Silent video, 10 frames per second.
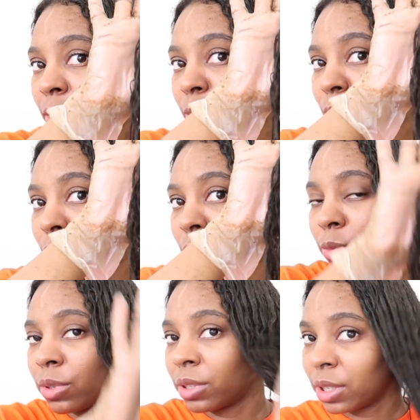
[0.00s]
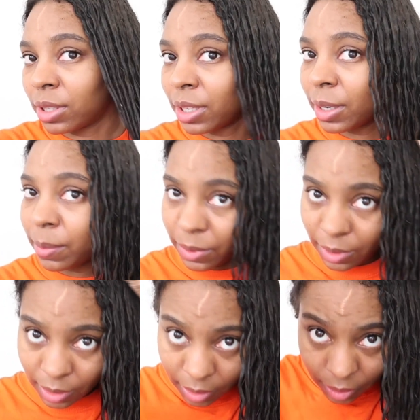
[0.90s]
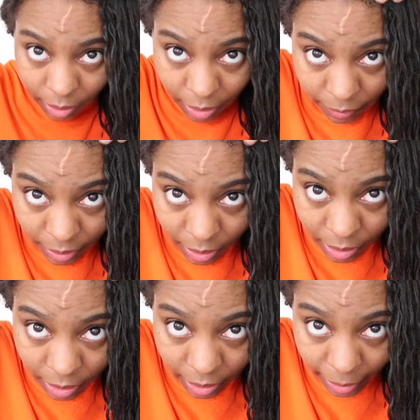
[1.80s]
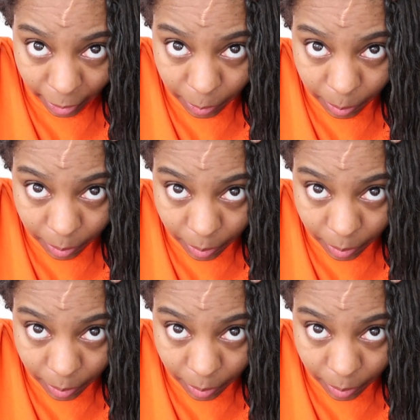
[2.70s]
From roots to tips, even scalp.